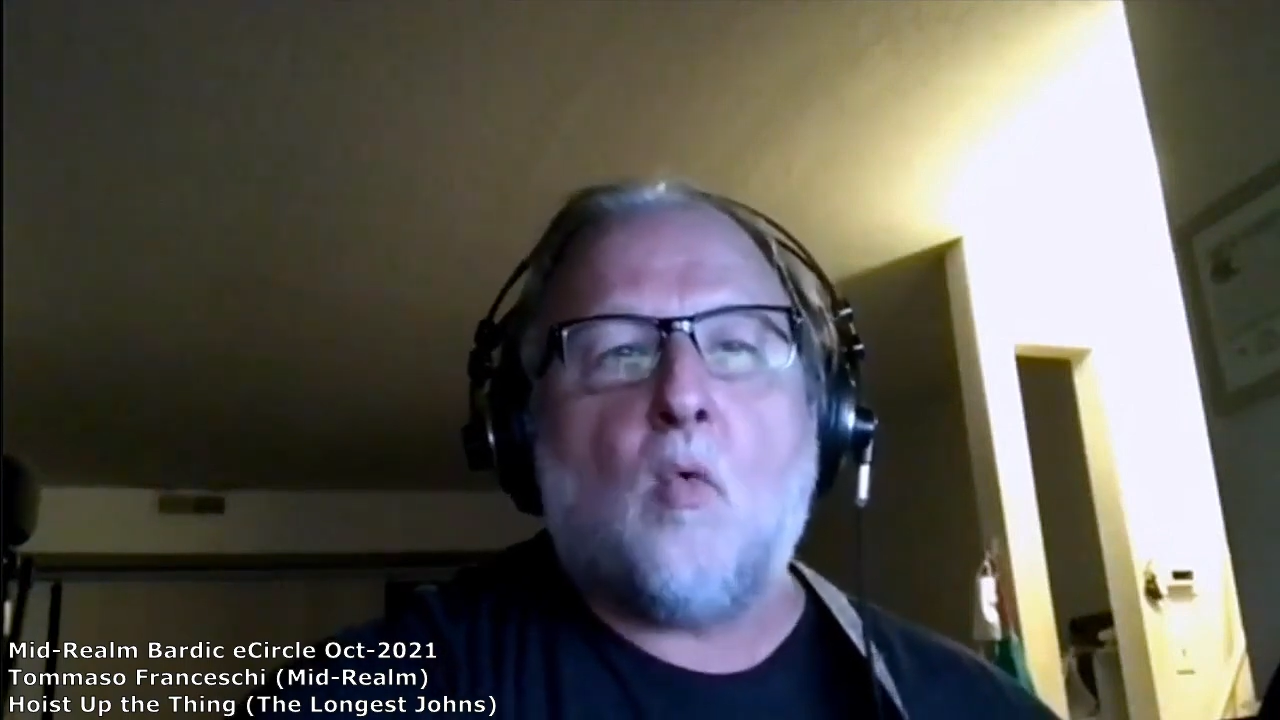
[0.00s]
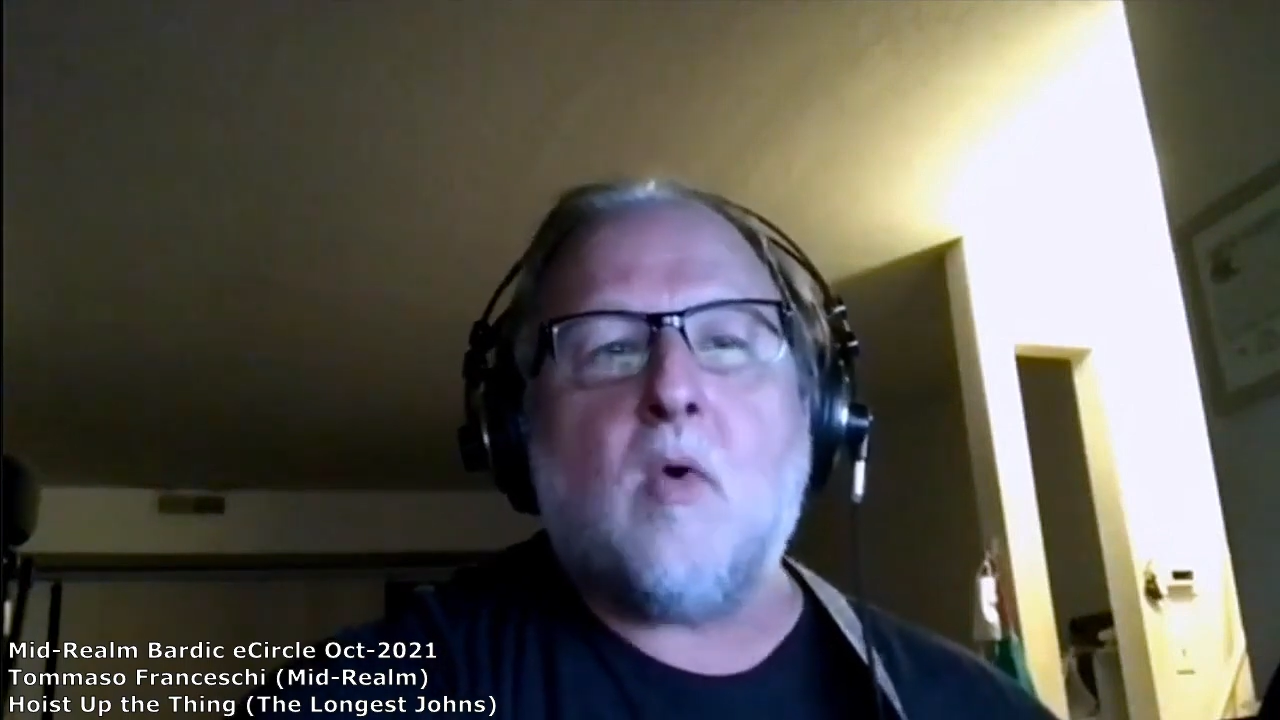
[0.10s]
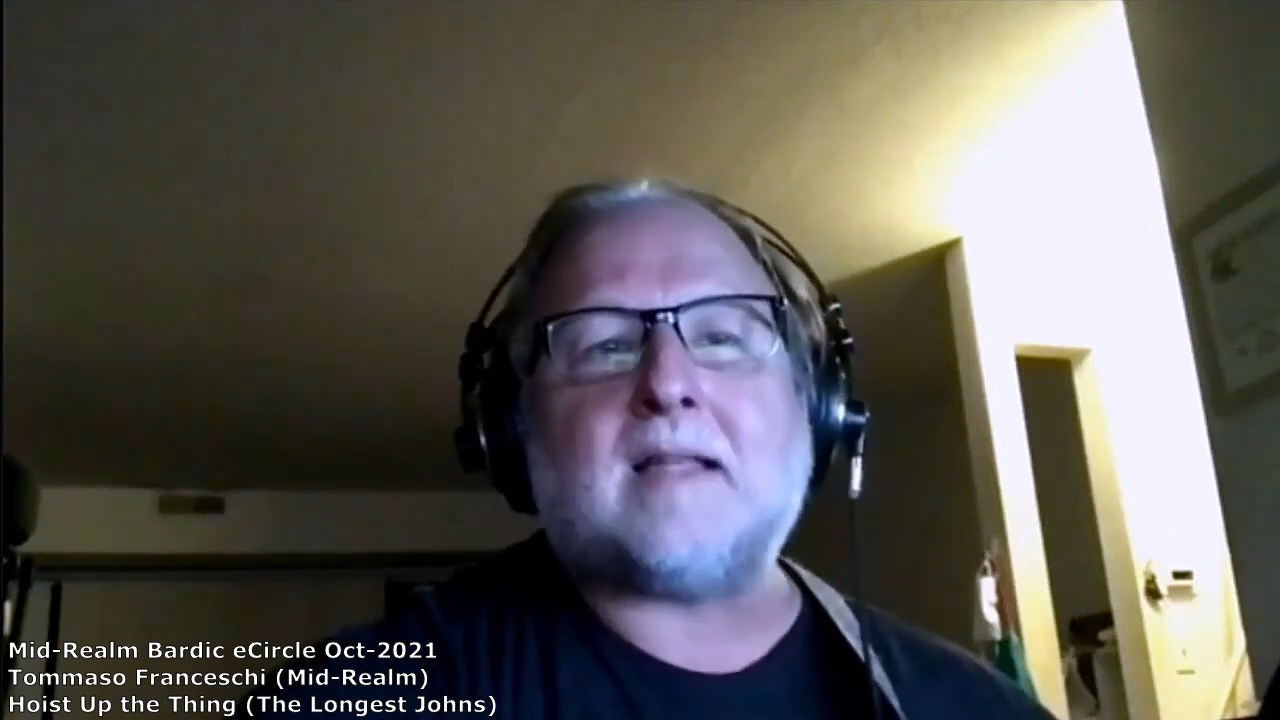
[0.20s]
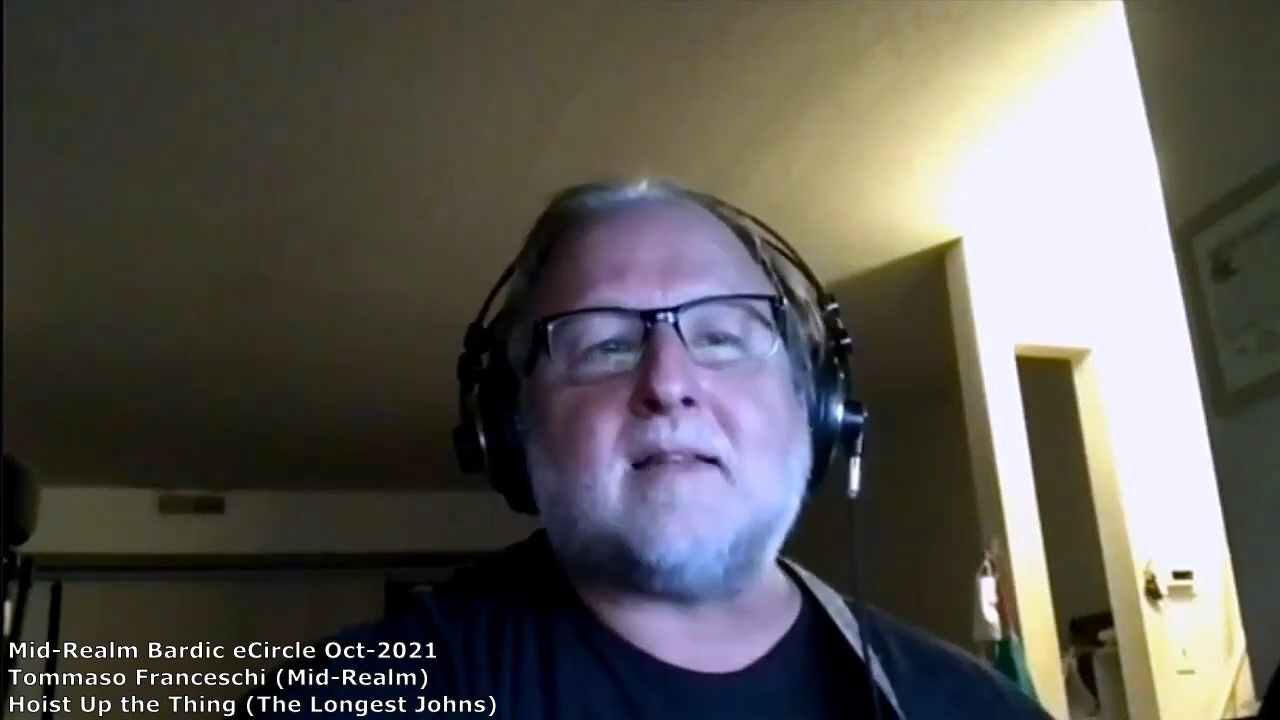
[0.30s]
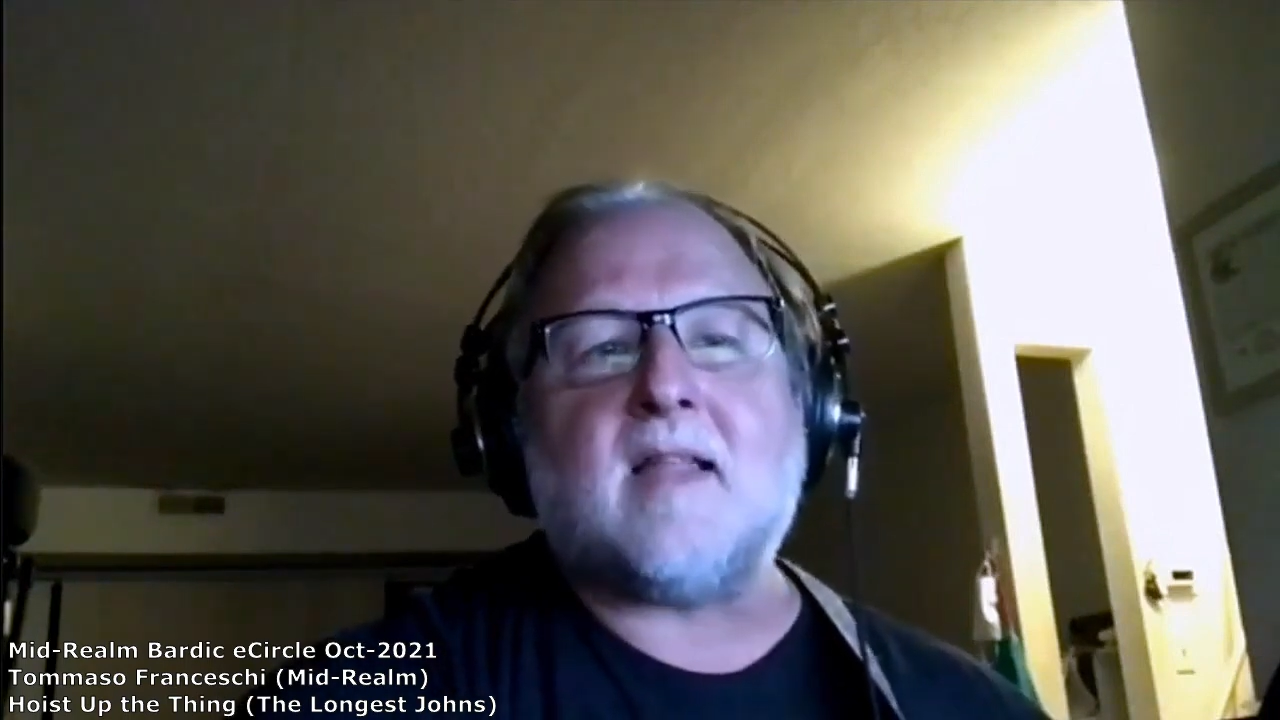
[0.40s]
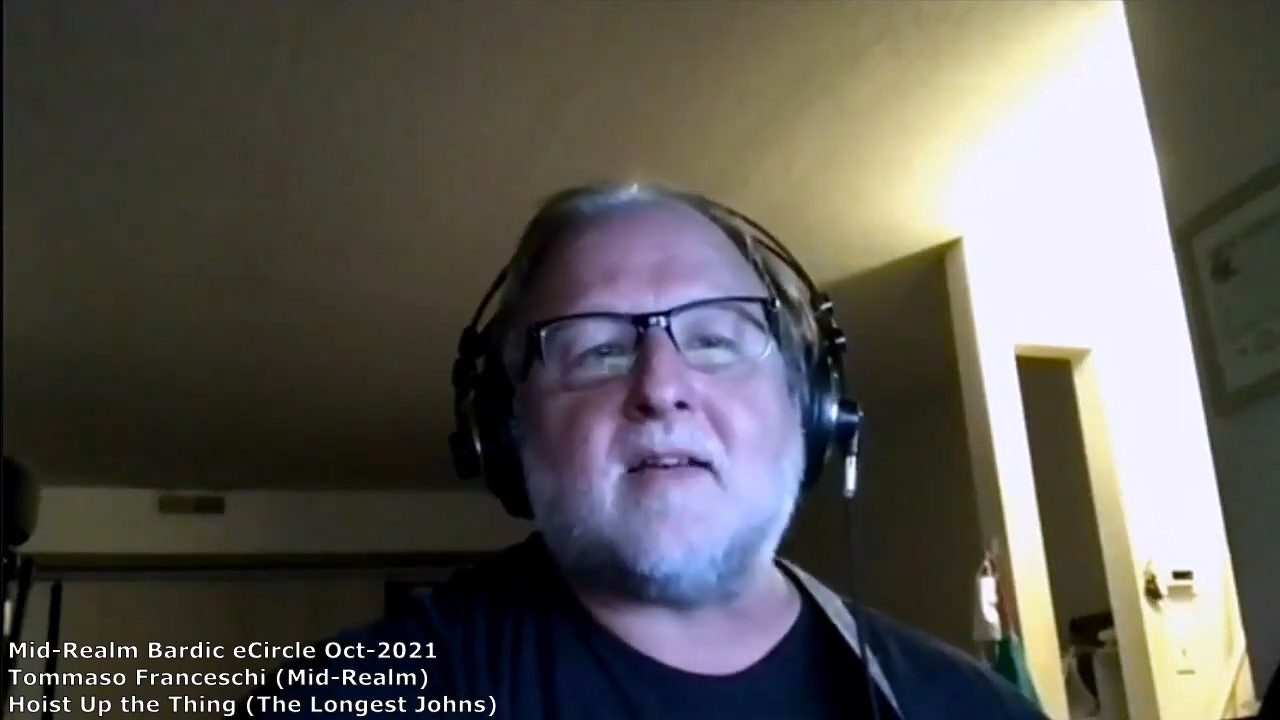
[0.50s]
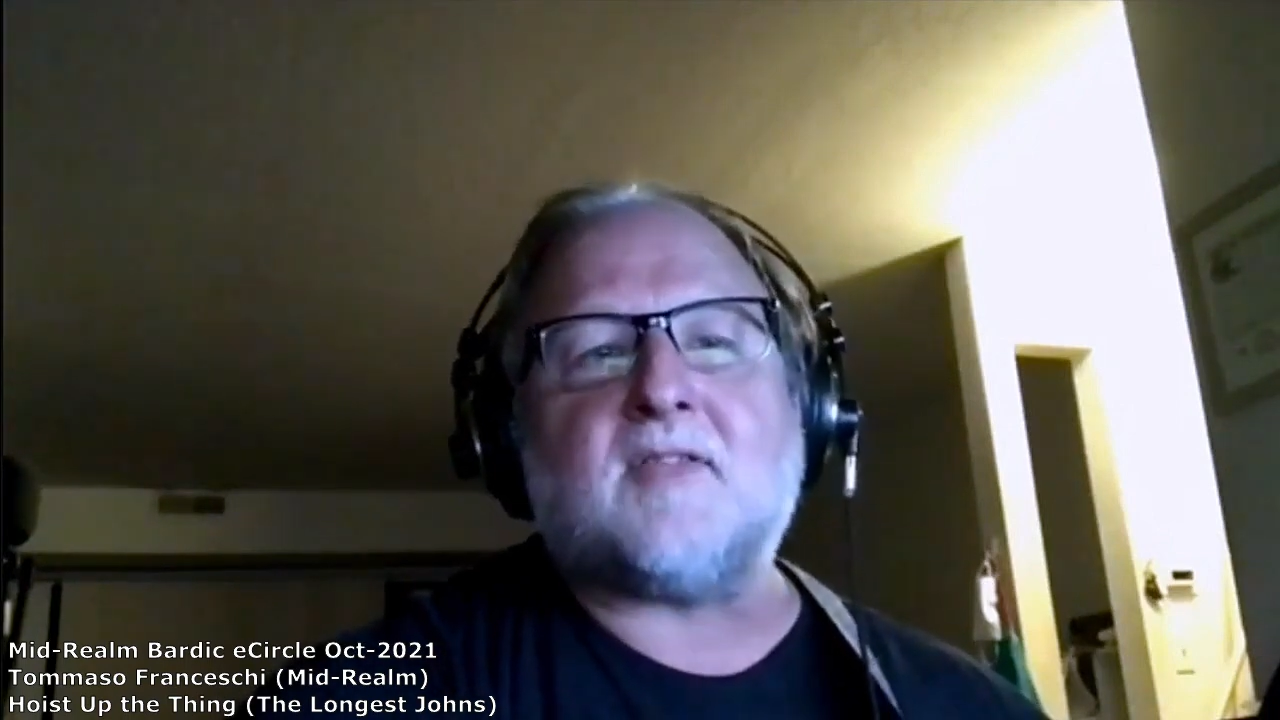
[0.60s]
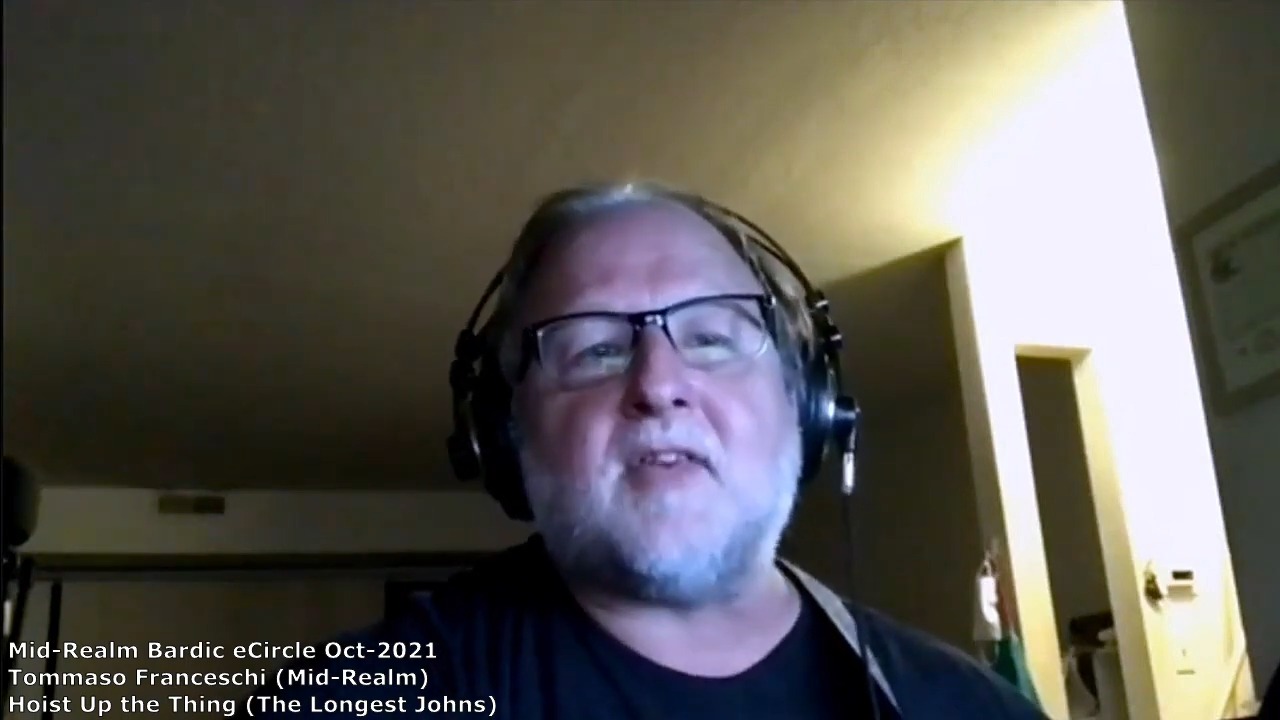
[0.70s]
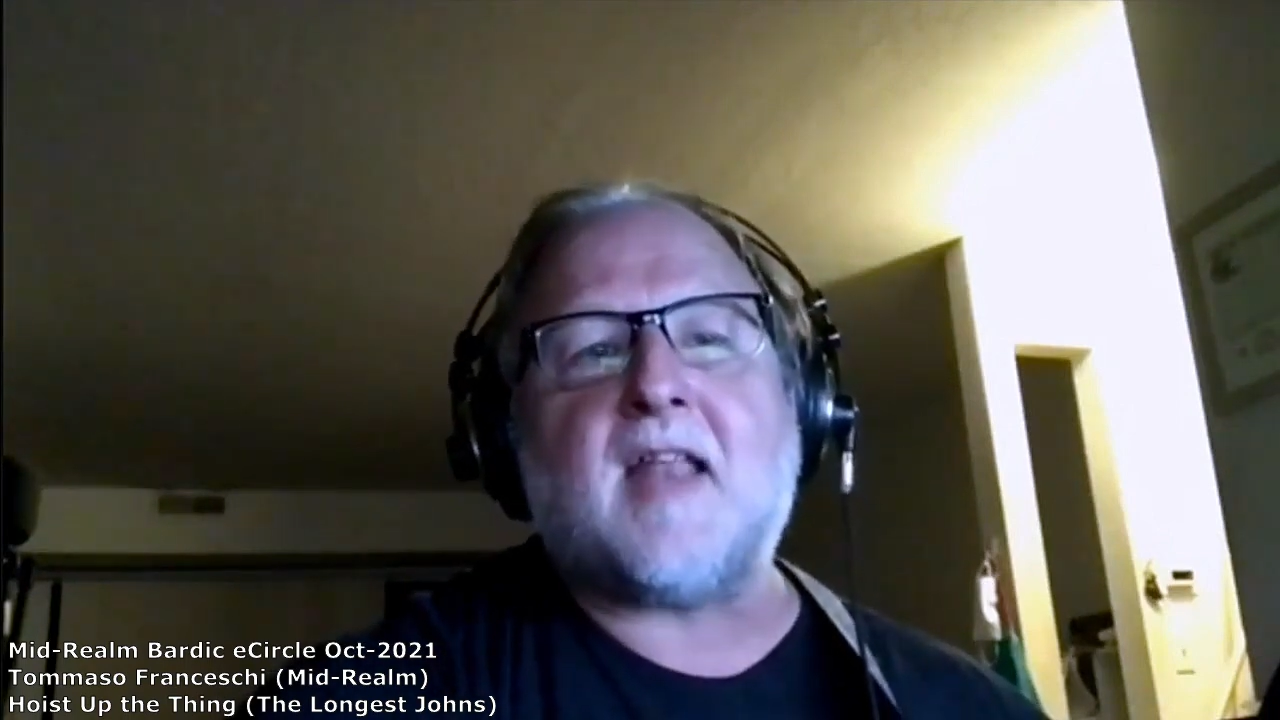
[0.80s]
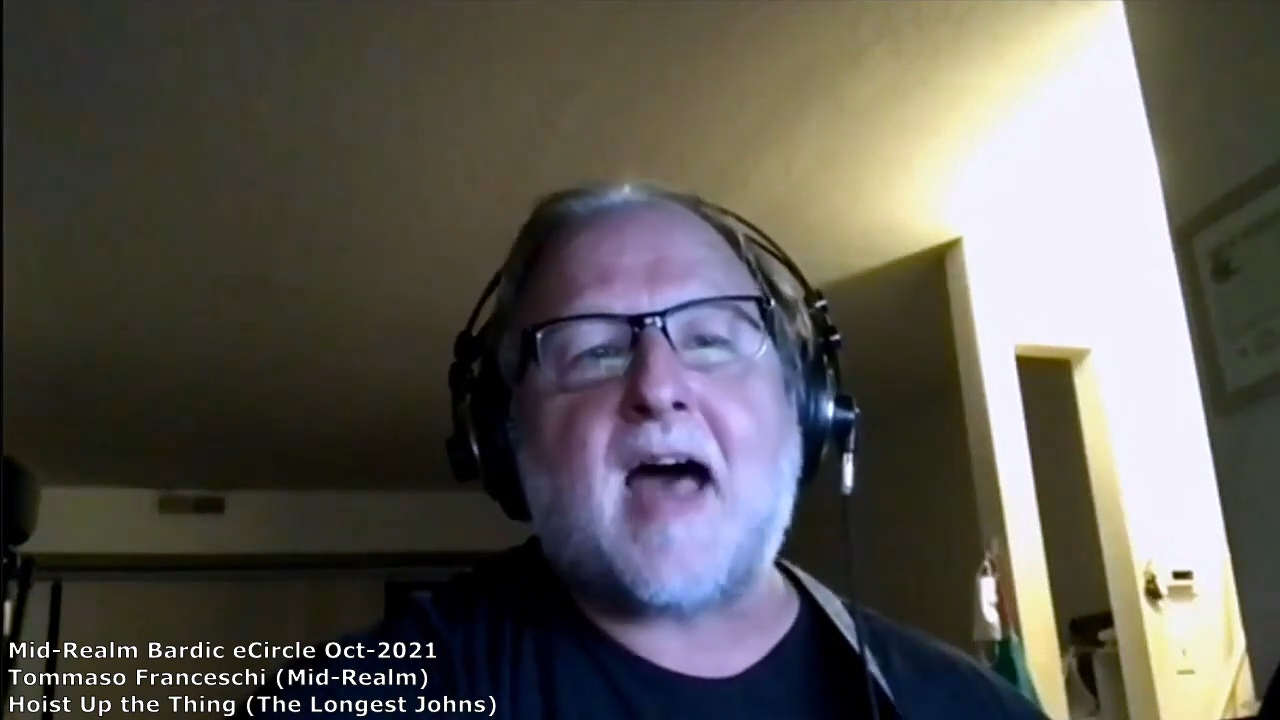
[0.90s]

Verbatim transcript: What luck said